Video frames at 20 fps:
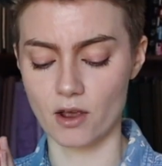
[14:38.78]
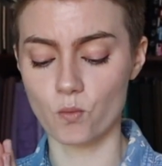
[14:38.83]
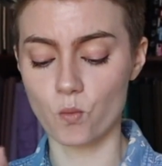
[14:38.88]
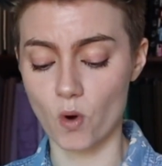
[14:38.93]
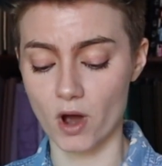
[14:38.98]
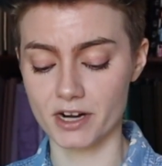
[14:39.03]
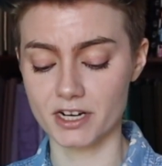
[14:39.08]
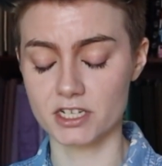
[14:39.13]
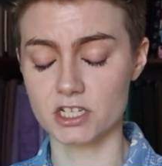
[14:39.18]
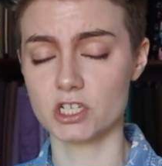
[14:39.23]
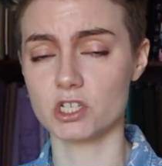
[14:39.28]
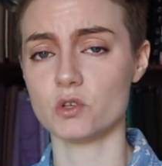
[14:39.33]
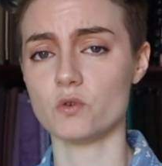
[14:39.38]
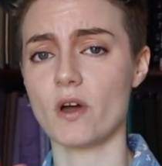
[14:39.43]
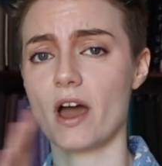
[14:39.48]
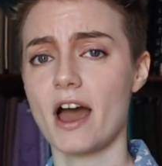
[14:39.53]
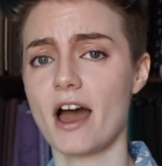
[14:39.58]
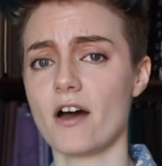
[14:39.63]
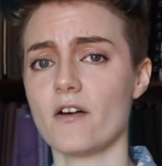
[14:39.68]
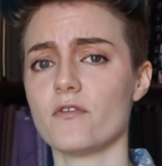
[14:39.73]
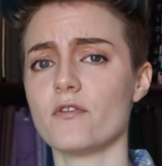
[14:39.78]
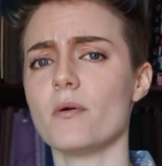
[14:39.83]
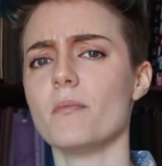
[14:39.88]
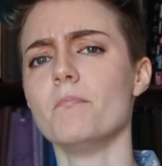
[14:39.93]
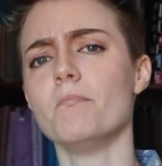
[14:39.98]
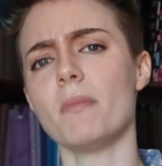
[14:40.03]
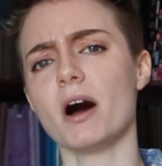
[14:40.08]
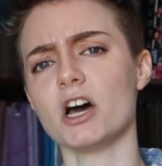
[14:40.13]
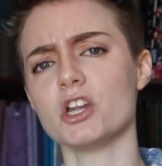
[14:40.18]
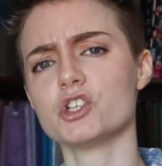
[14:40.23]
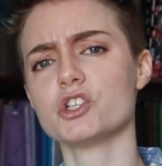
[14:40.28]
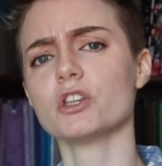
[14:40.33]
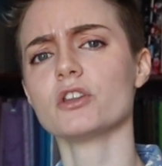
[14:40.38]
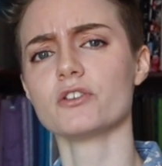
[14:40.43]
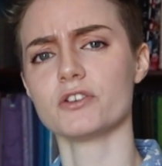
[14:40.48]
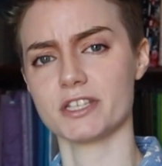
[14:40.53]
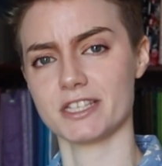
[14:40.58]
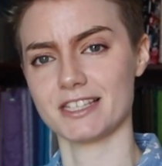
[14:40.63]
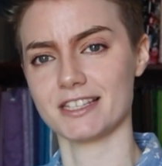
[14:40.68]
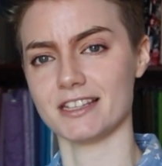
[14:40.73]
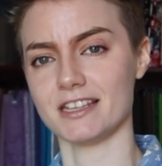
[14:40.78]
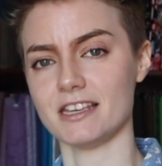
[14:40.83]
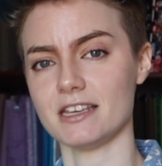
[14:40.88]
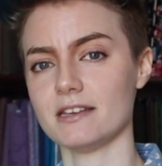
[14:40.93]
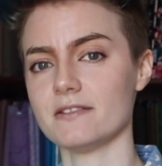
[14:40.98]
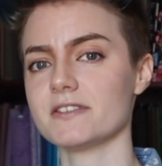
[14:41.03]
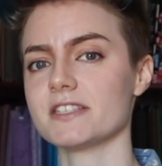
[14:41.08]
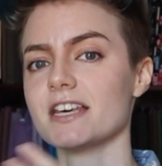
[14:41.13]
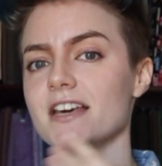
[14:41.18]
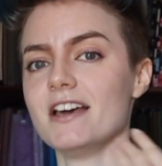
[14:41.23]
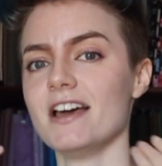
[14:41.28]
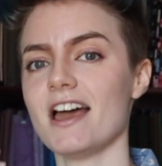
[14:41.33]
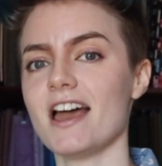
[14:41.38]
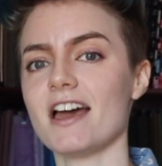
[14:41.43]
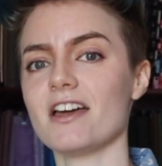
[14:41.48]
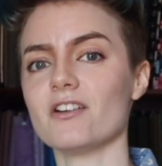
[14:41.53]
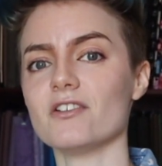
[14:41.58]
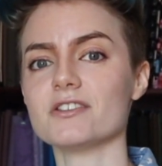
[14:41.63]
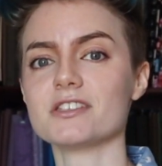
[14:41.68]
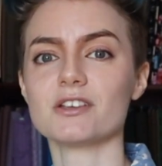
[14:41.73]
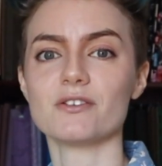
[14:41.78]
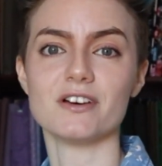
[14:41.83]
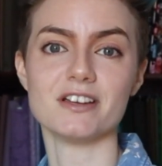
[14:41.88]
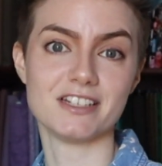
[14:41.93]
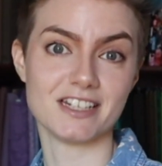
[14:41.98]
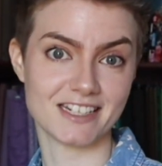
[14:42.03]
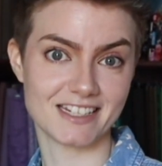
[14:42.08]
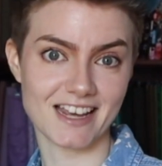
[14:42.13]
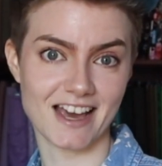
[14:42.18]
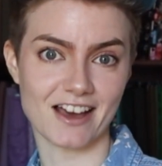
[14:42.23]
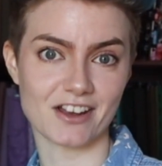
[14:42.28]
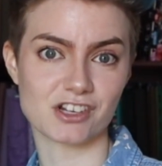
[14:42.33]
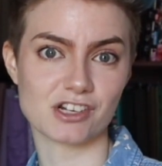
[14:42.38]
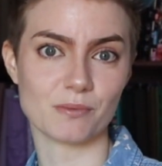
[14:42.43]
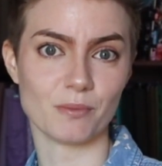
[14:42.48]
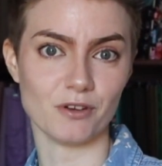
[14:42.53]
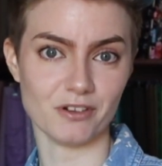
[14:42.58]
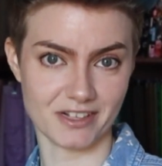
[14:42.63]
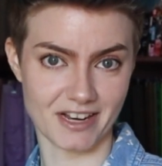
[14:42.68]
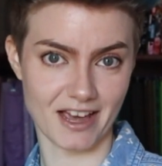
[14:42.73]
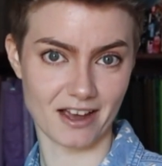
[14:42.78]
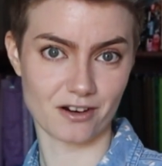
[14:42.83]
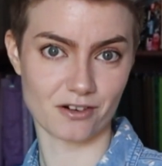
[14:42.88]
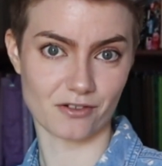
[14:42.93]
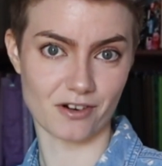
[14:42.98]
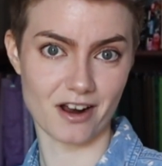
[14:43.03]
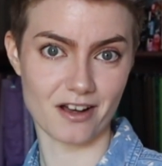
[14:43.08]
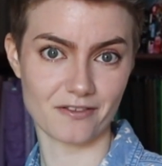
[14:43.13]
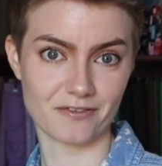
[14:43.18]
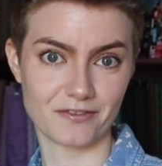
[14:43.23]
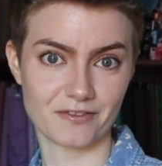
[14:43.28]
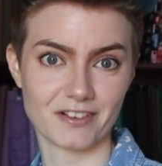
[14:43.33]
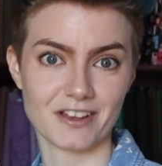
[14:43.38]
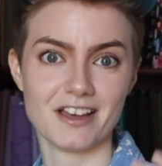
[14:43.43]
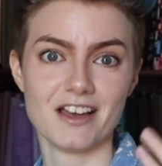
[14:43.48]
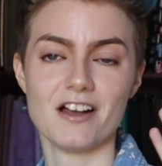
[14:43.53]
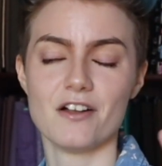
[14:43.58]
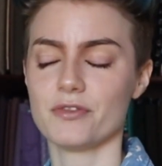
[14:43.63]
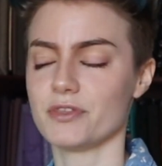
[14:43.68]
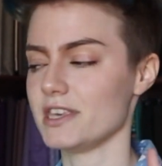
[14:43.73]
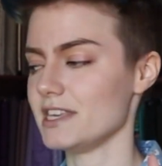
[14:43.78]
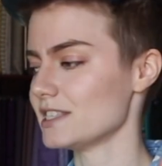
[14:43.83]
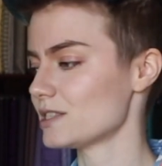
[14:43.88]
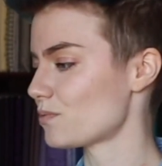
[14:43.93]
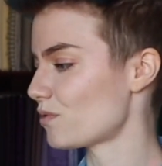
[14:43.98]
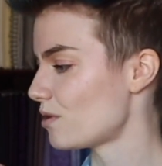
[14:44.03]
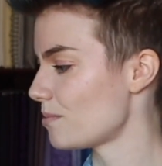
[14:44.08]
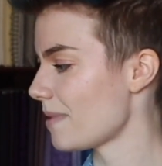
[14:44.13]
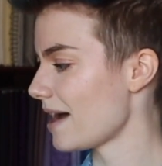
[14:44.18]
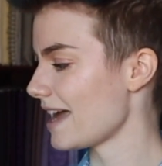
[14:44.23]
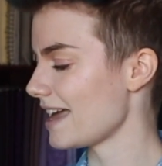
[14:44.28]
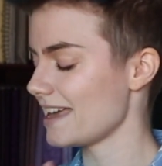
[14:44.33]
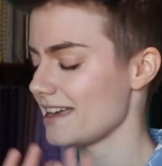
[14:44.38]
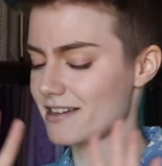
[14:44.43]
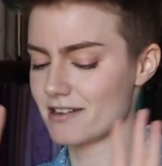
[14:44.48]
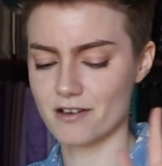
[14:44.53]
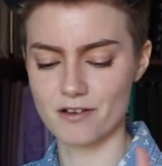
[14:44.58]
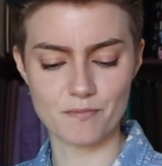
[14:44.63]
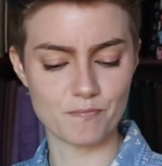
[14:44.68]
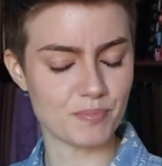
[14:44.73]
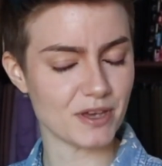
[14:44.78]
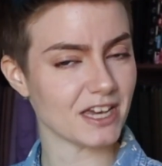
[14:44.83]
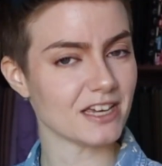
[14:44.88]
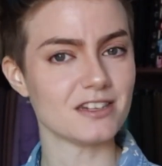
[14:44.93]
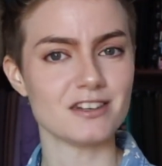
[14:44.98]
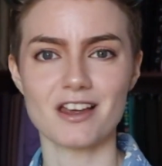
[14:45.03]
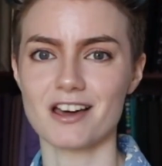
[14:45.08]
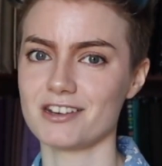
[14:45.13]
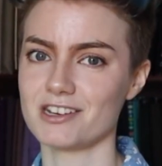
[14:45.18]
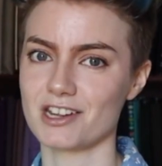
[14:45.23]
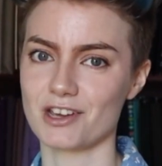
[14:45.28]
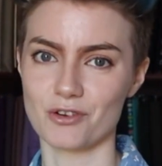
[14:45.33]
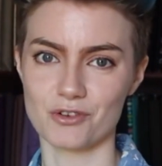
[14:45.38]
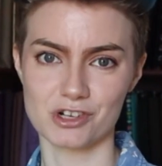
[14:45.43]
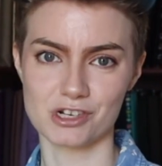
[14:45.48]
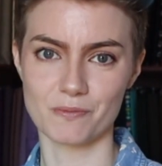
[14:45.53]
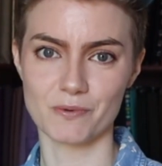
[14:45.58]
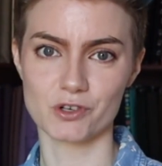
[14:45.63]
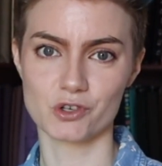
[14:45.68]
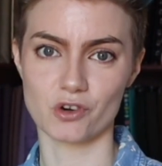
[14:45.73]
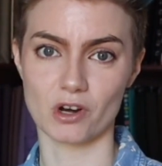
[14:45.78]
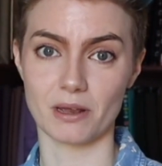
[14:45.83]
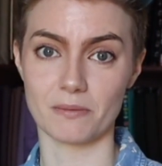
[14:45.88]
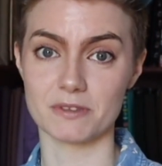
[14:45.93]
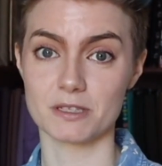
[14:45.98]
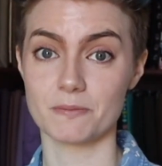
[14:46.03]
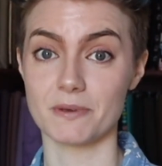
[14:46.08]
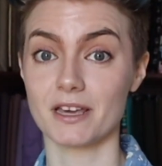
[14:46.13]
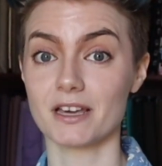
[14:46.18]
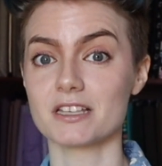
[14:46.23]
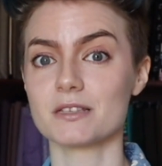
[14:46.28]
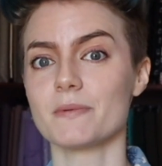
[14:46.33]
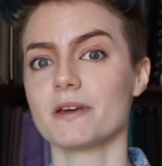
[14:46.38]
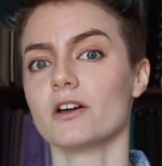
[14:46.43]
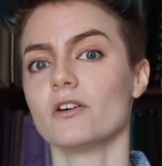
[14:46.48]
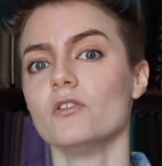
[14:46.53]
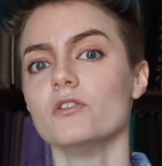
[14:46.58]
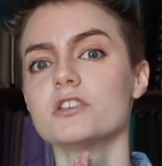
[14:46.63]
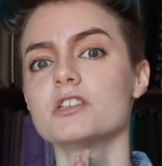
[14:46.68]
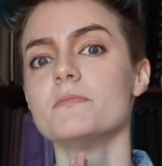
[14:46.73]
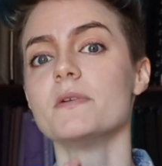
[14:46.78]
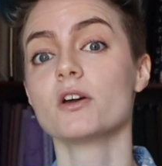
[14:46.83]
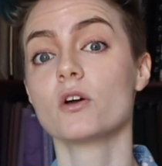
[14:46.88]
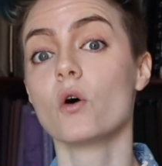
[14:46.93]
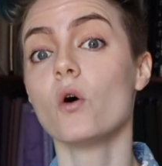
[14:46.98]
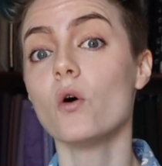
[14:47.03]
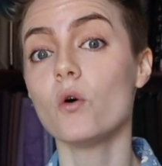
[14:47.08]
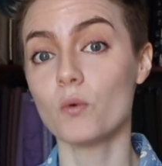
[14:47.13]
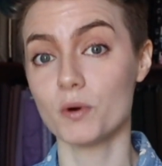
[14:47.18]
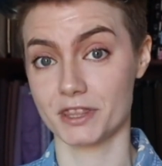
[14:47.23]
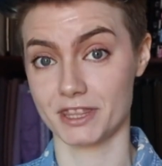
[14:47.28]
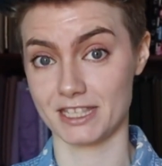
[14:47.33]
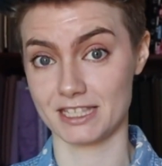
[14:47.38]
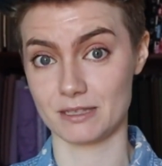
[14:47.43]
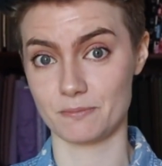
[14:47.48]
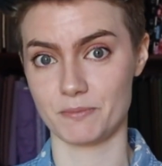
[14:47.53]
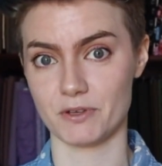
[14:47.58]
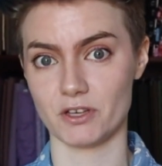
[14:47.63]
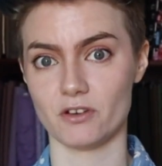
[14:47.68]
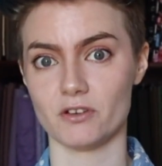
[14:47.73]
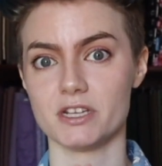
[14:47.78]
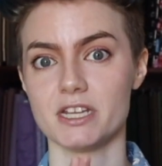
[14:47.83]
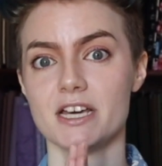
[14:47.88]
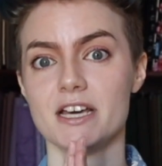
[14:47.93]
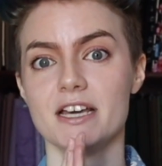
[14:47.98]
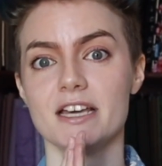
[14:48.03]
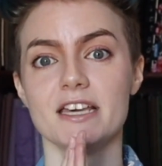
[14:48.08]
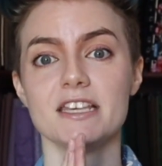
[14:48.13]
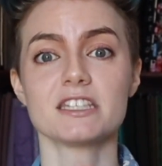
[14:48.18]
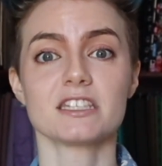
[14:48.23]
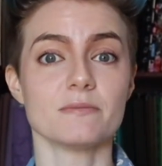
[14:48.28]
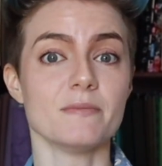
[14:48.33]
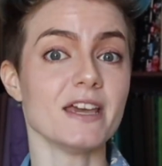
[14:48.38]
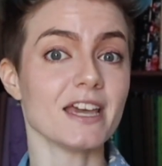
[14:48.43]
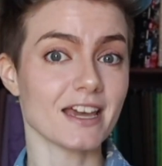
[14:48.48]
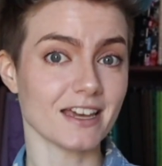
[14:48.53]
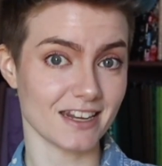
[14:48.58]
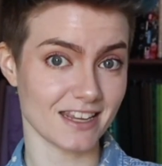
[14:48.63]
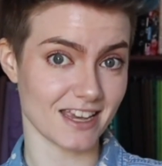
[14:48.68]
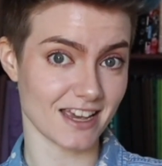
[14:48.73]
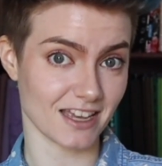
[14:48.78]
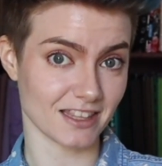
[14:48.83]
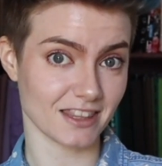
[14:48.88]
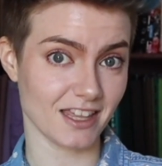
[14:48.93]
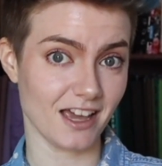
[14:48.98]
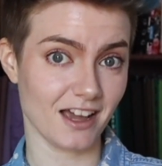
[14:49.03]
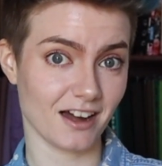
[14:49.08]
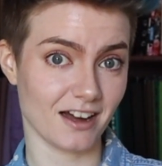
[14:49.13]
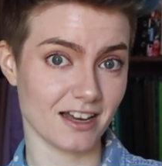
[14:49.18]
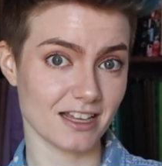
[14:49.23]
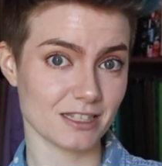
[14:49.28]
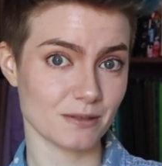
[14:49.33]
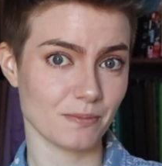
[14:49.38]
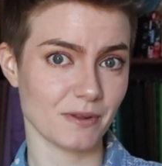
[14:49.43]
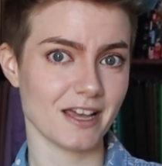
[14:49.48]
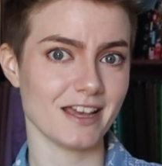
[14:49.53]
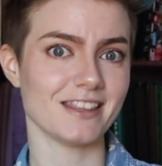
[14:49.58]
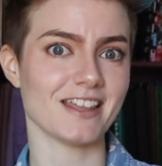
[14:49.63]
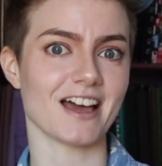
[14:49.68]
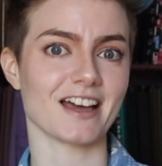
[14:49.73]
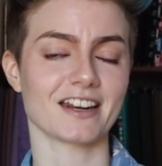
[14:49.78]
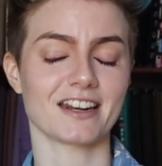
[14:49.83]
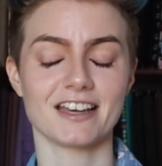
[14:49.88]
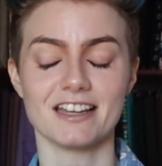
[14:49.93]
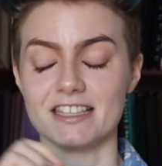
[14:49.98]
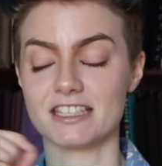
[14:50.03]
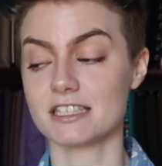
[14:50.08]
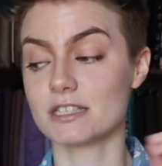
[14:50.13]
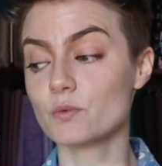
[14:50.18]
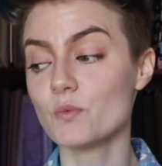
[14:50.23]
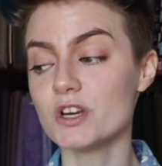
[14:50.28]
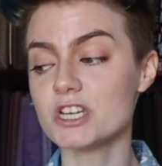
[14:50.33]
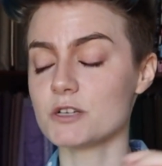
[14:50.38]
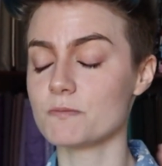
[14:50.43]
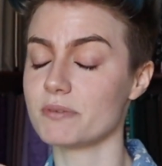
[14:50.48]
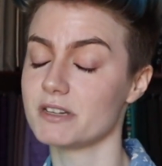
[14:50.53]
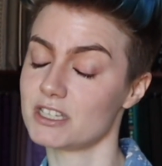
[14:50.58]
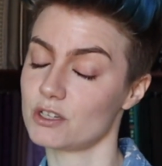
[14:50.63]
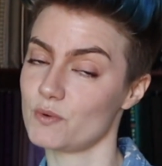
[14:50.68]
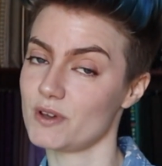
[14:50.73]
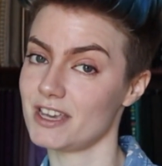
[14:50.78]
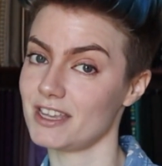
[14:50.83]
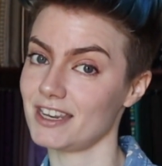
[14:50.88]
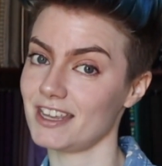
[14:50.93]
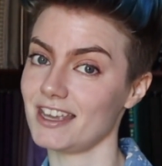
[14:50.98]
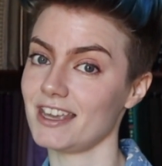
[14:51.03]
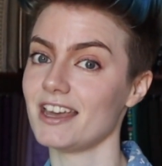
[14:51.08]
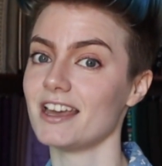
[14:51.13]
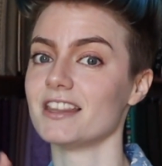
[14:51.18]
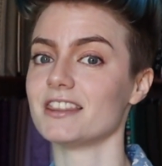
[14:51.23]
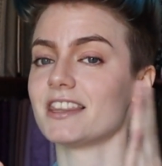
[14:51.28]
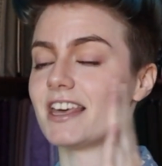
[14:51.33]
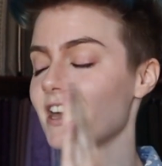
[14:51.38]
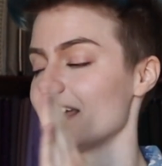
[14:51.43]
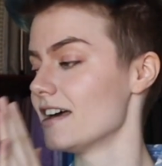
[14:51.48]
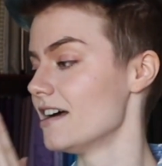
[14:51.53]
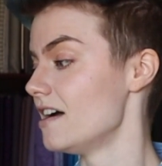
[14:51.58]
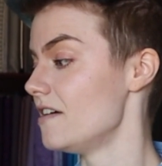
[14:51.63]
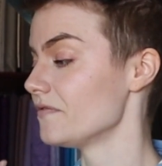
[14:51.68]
wanted to have modular sleeves and also a detachable neck ruff. These were my big non-negotiable dreams because my ultimate goal with this build is to make an Ianthe cosplay that can switch between Ianthe